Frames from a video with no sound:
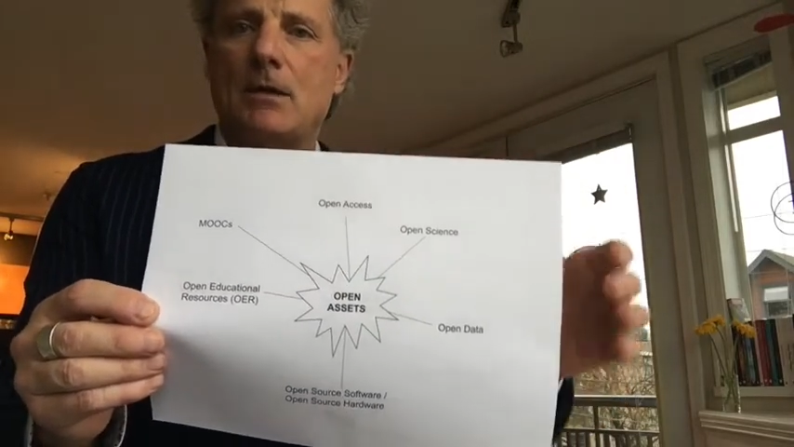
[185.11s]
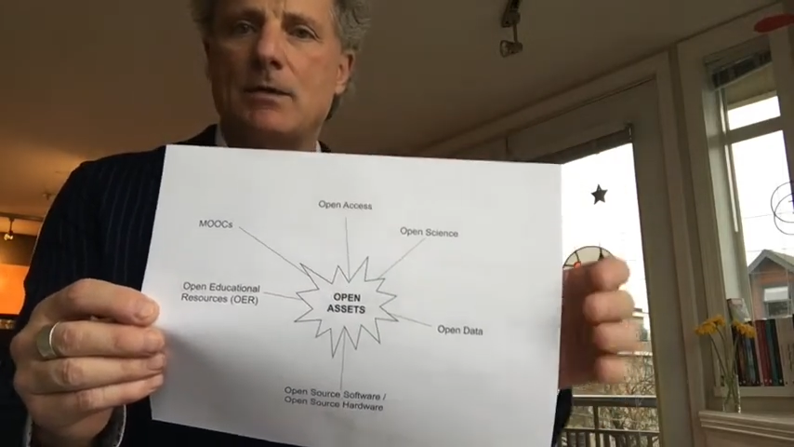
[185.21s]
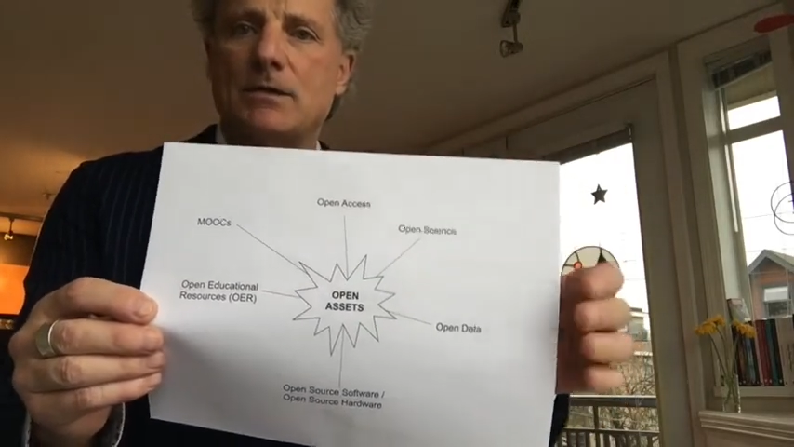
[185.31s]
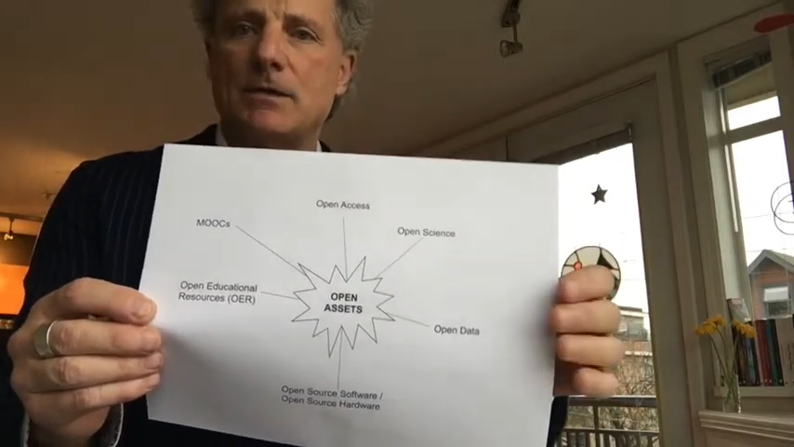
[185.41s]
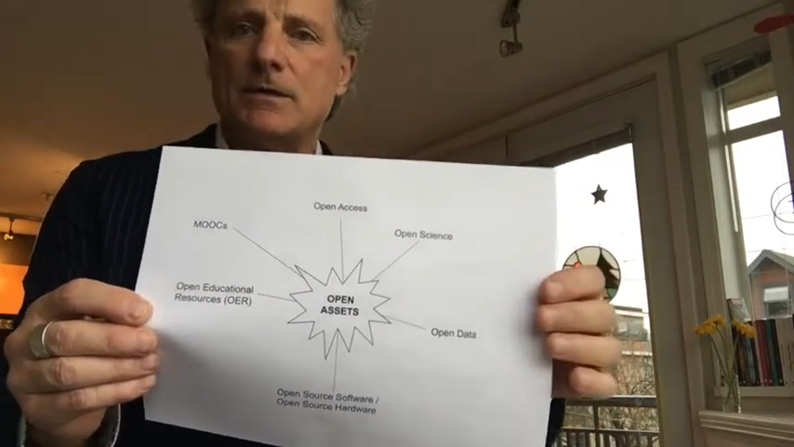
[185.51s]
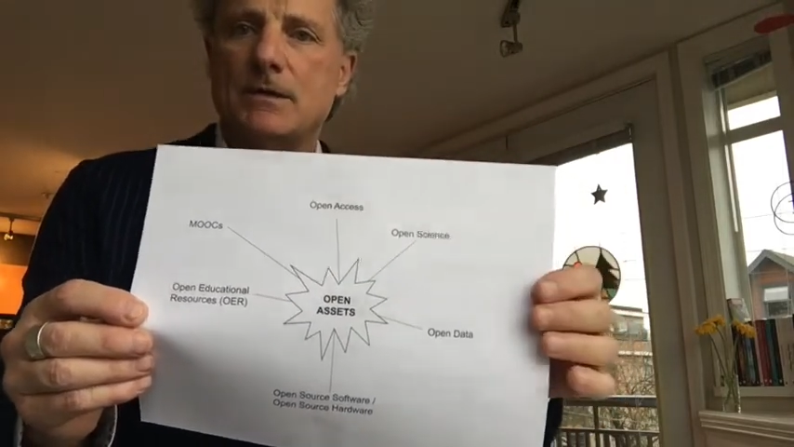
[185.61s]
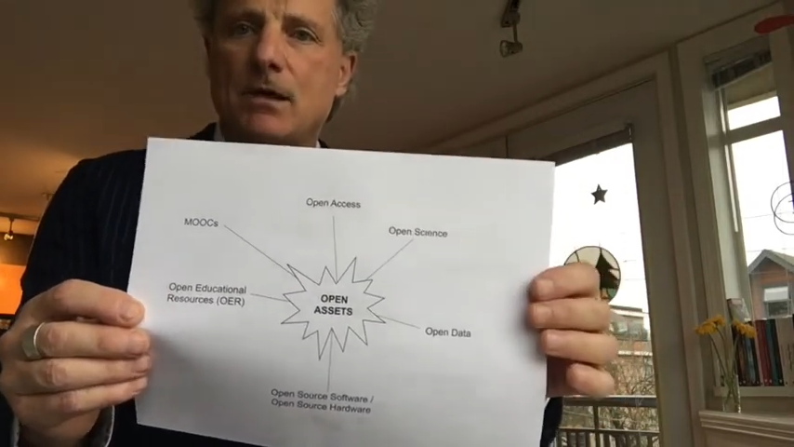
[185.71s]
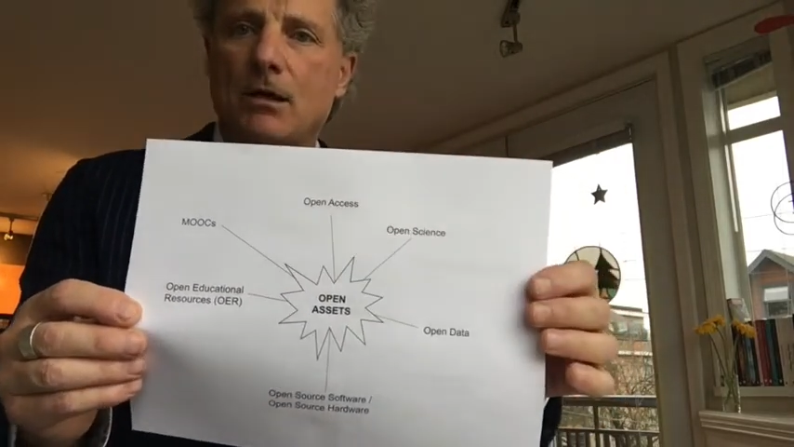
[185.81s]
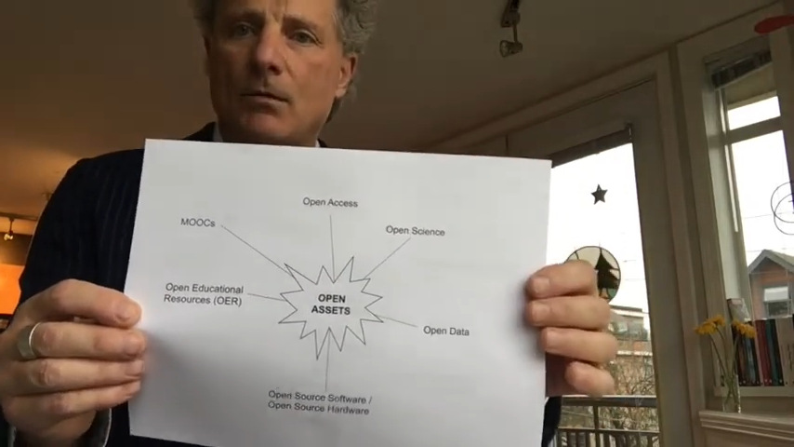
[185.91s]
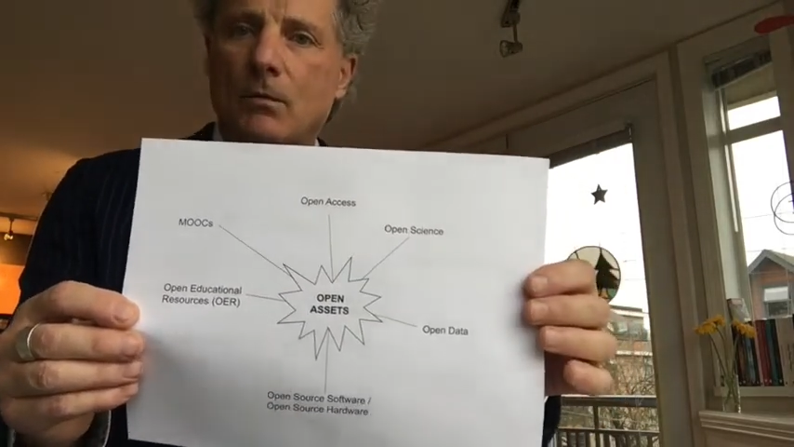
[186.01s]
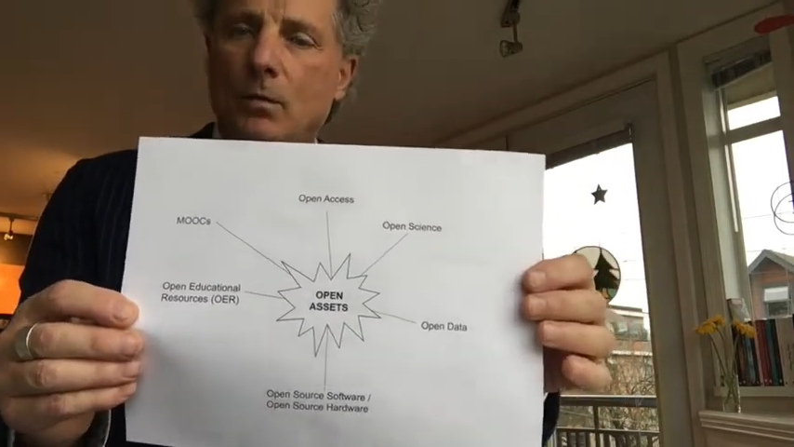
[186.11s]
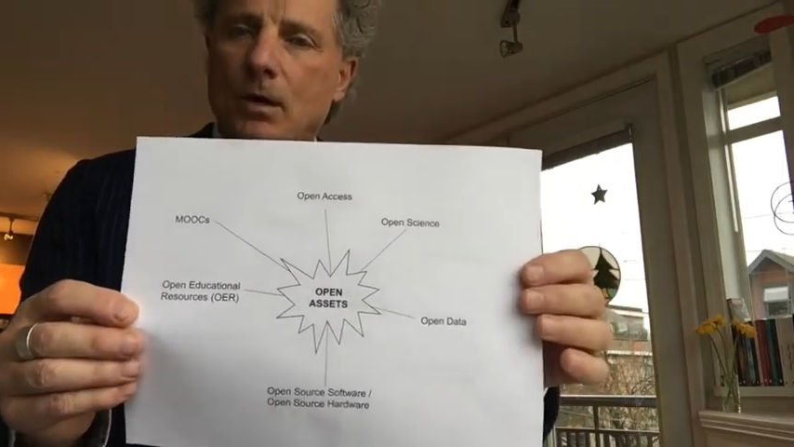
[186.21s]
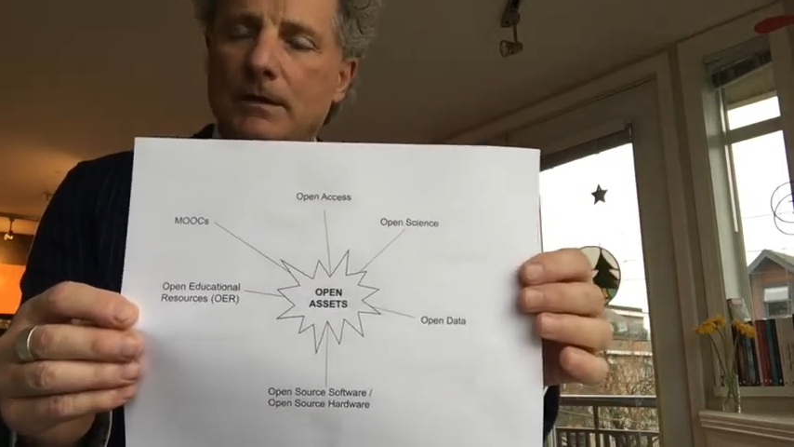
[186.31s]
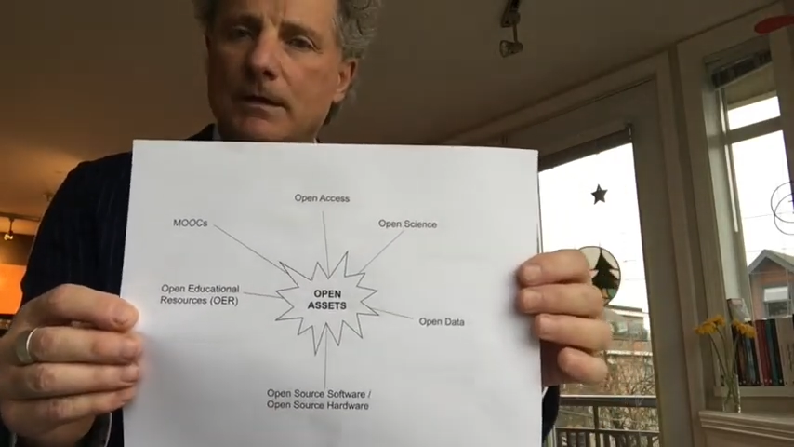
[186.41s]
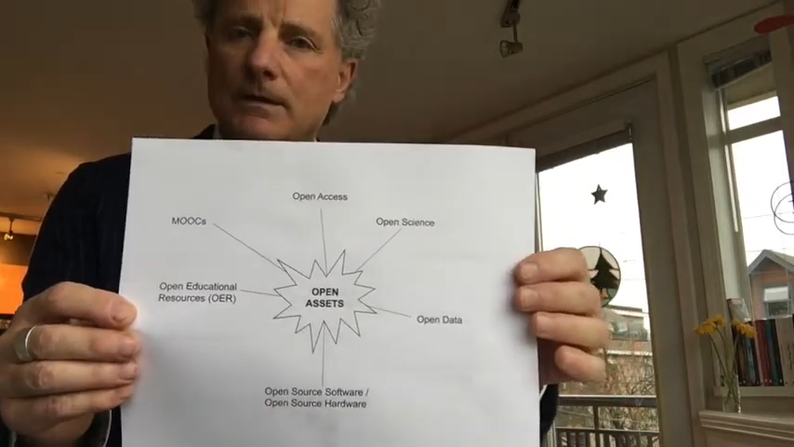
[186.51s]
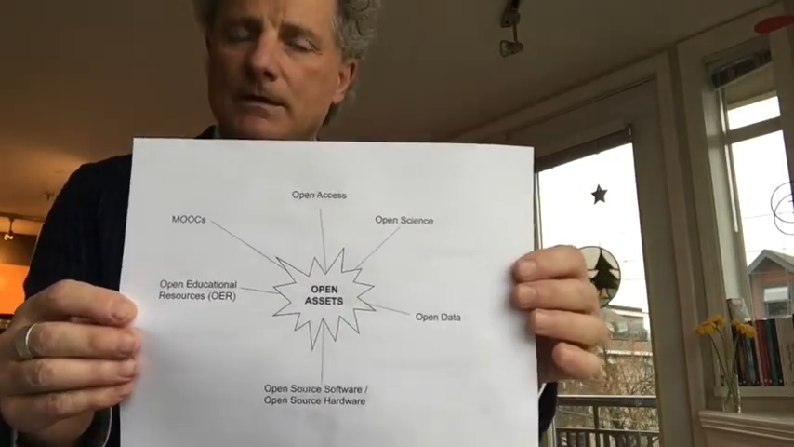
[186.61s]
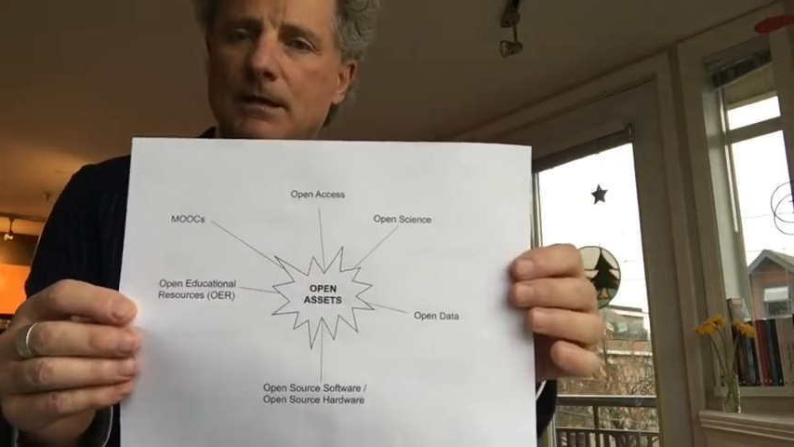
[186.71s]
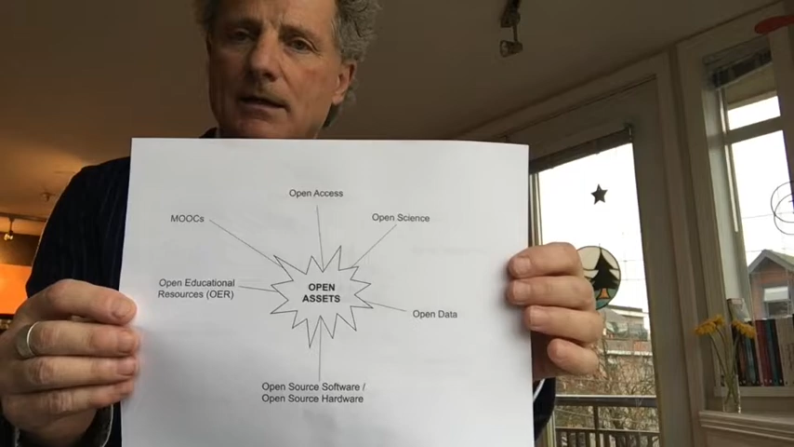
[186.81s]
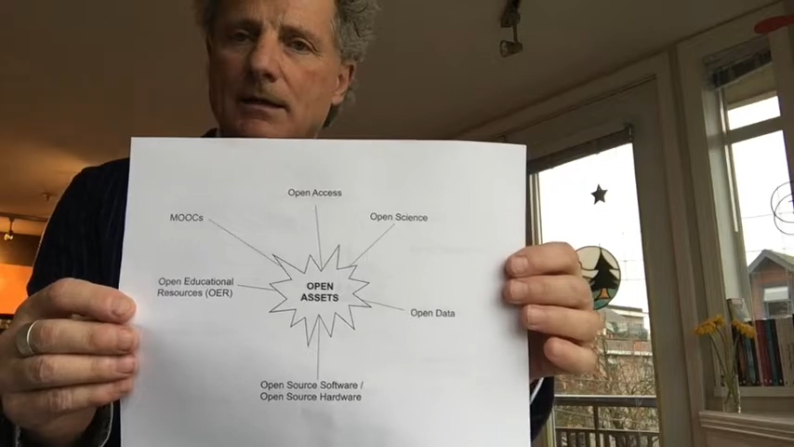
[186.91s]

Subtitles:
which is work that's done